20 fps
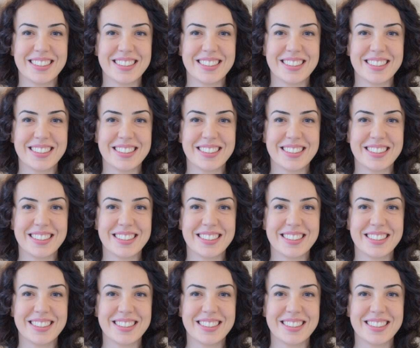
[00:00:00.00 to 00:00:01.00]

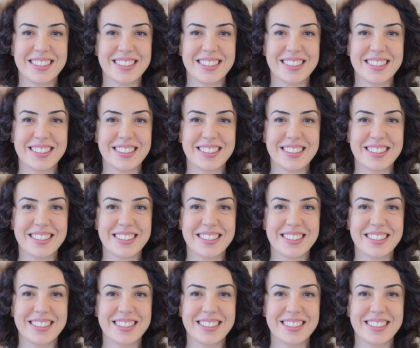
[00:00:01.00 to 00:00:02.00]

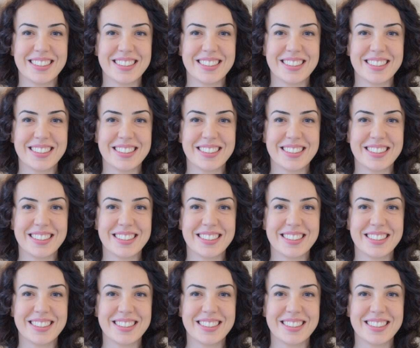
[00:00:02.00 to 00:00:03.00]

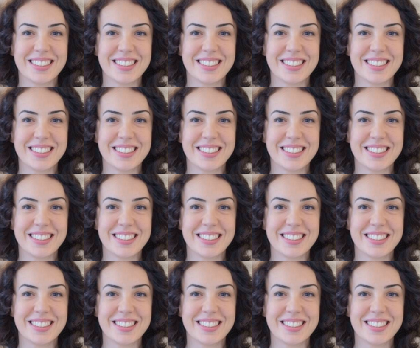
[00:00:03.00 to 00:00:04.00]

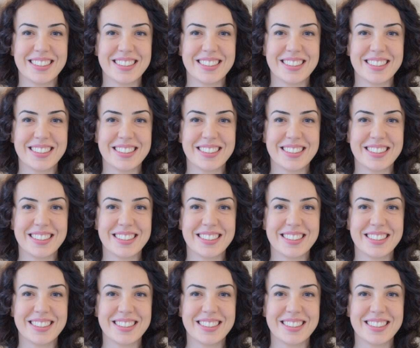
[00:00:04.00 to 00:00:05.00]

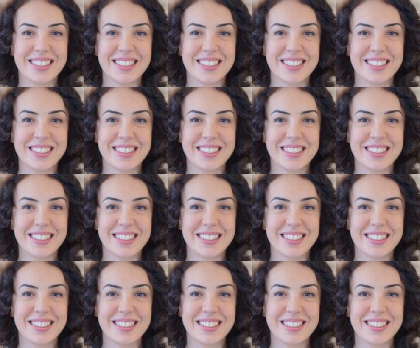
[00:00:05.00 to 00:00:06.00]

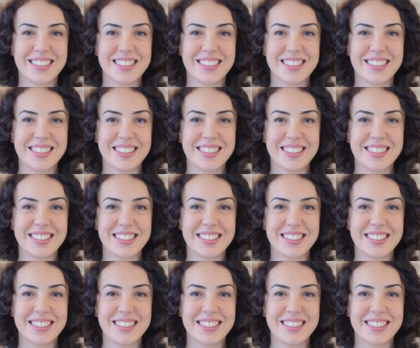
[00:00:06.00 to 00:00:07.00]

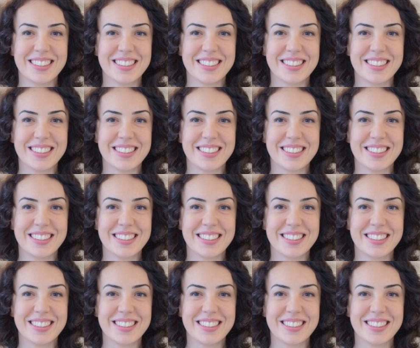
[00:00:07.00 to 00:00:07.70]
This is a still picture; no speech is visible.